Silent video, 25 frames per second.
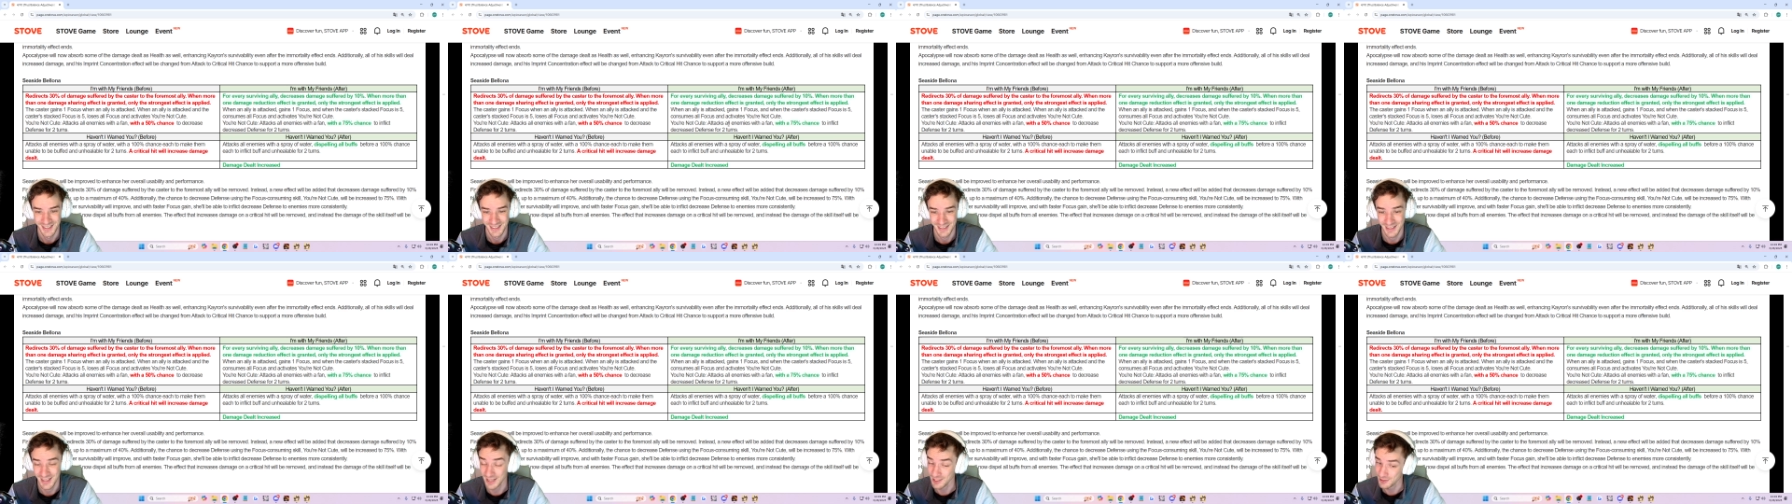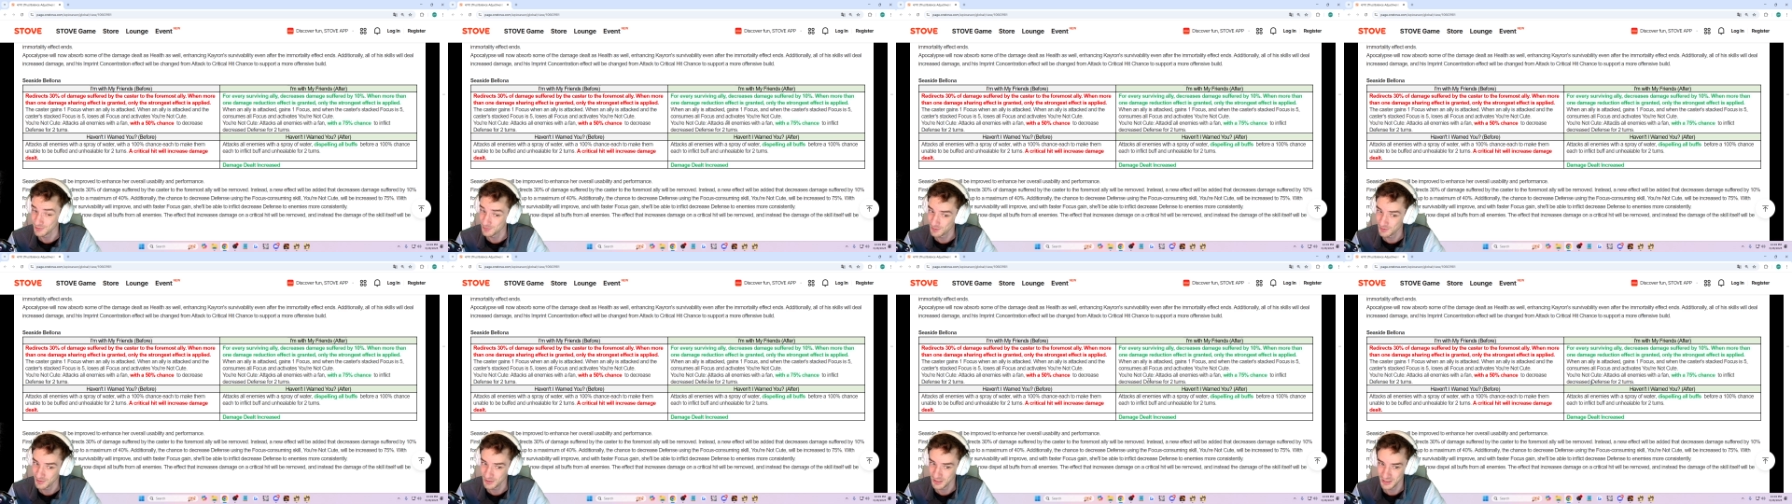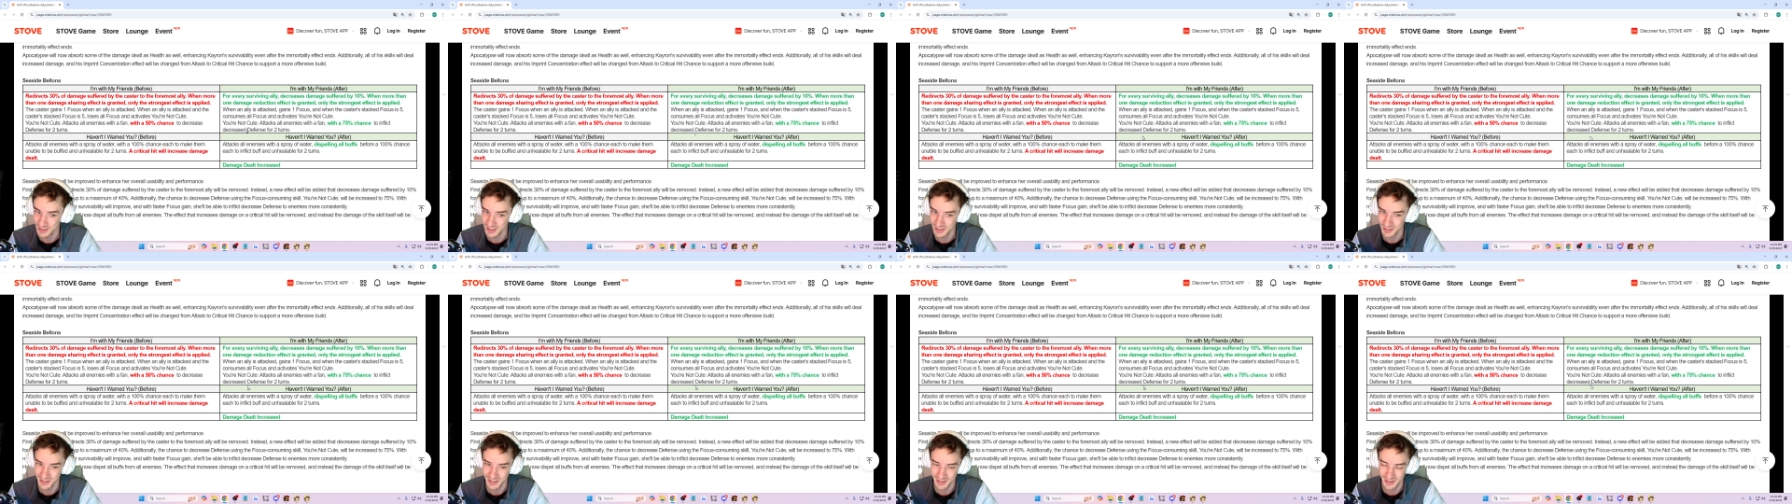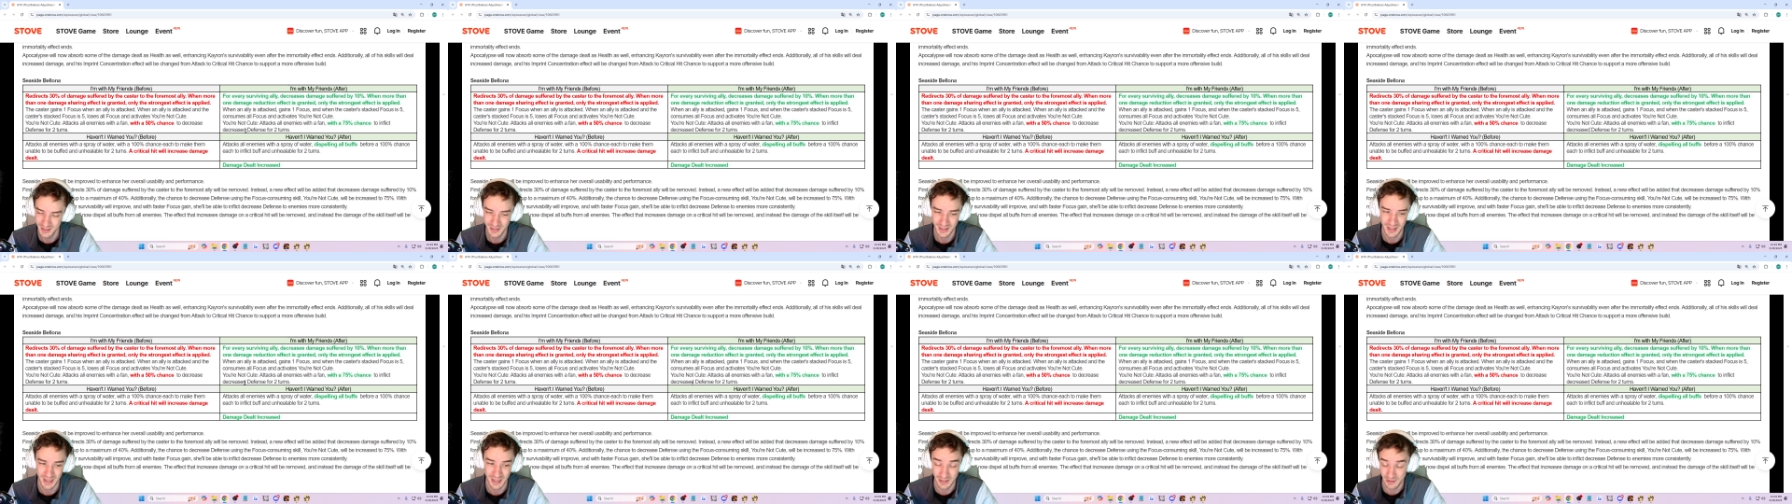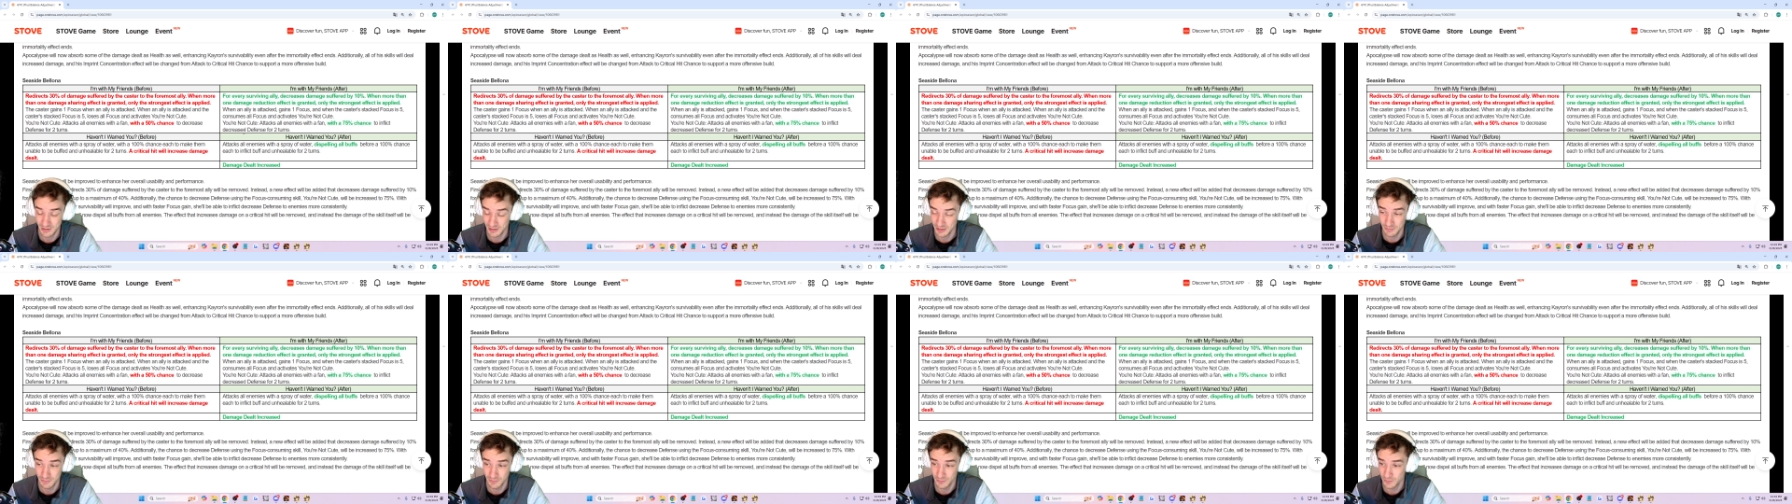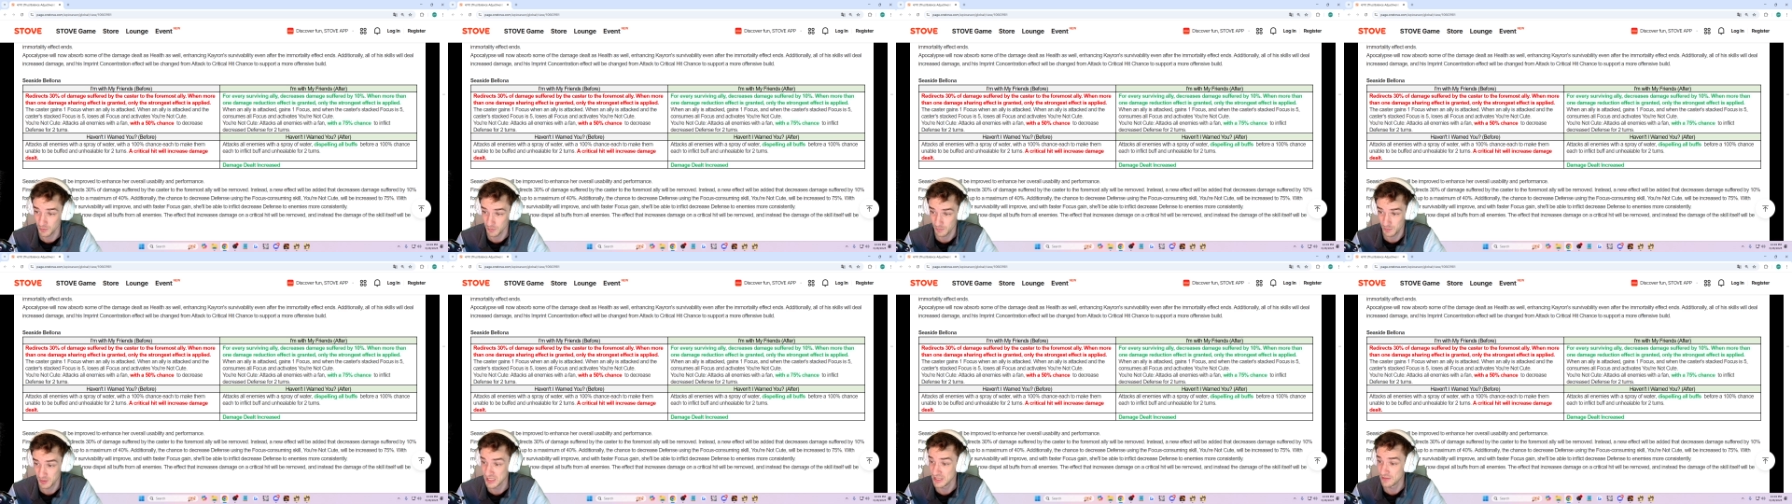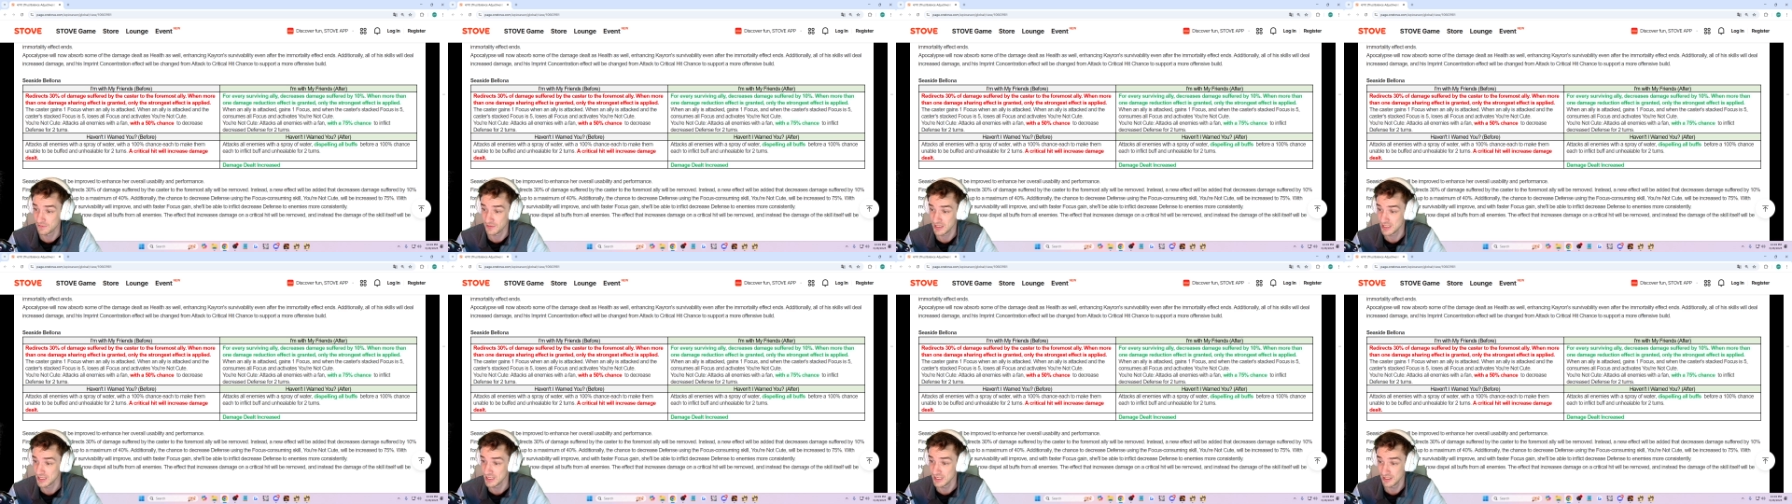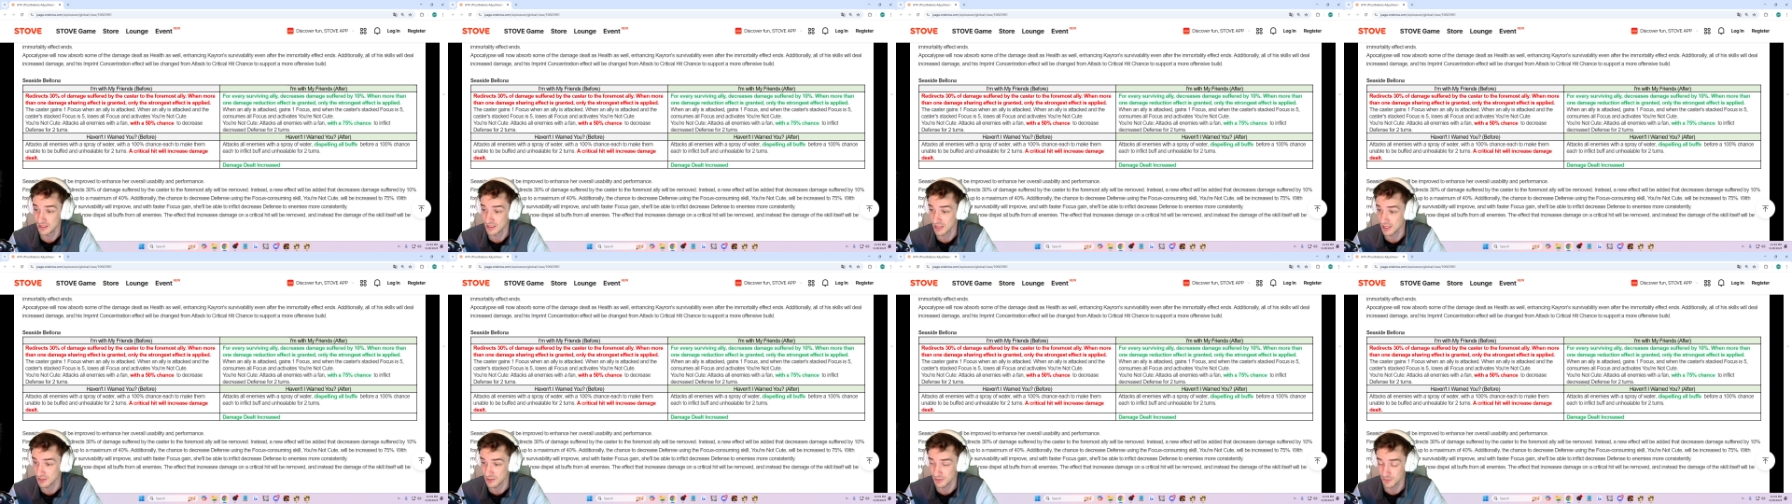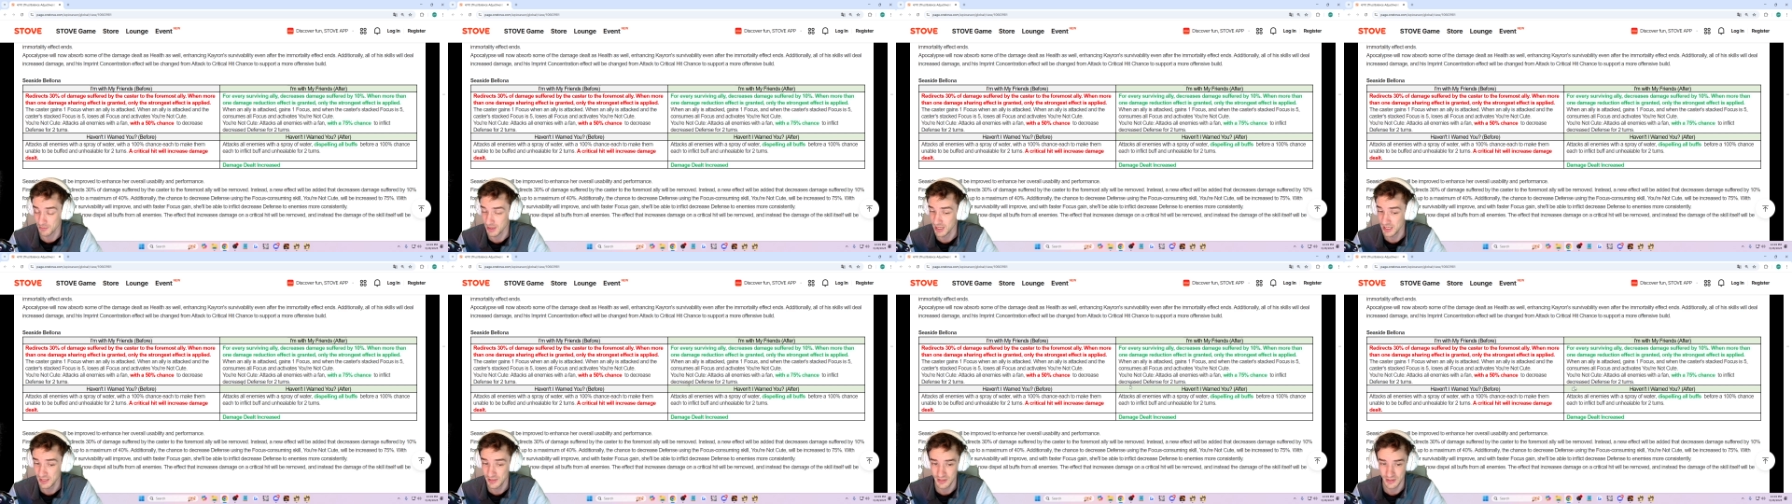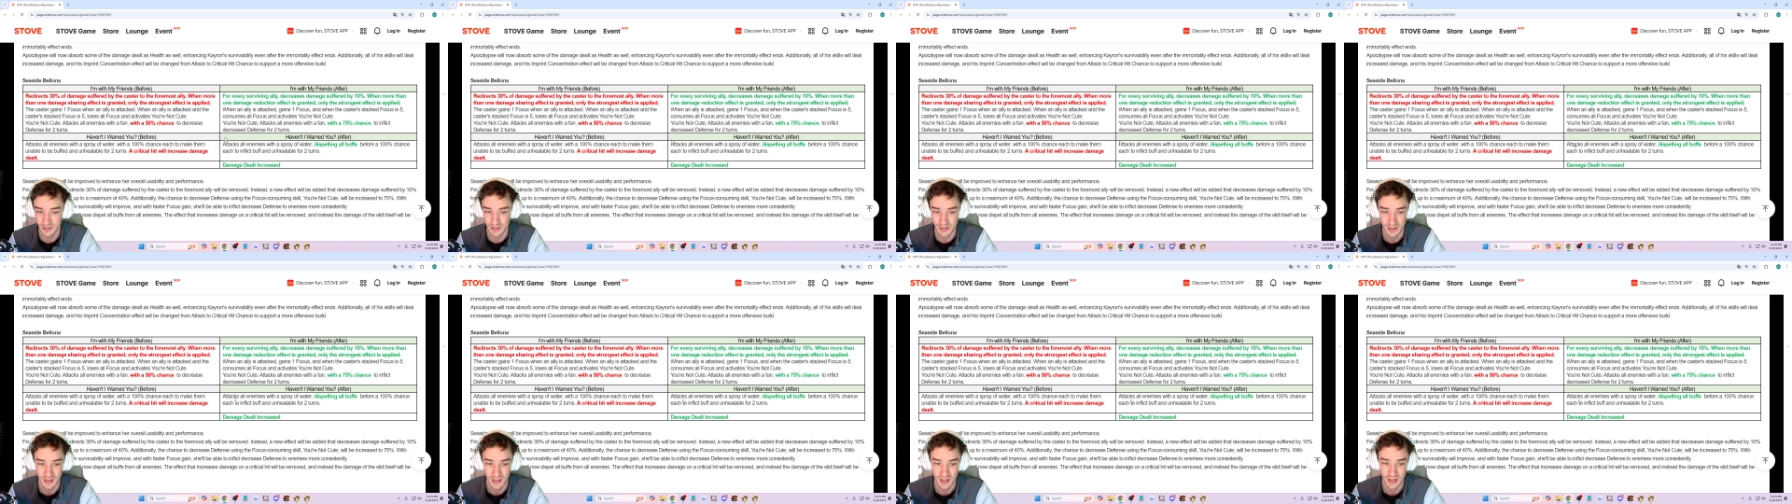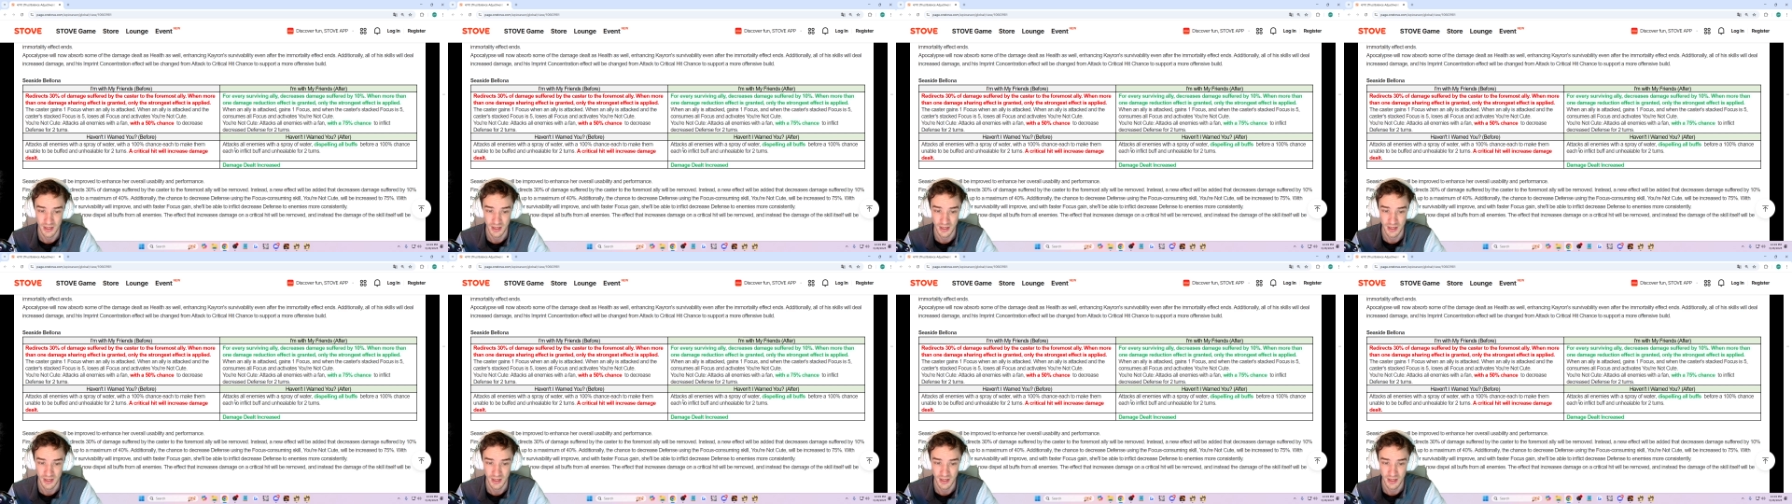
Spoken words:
That's pretty good. Hey, even for PvE, that's amazing.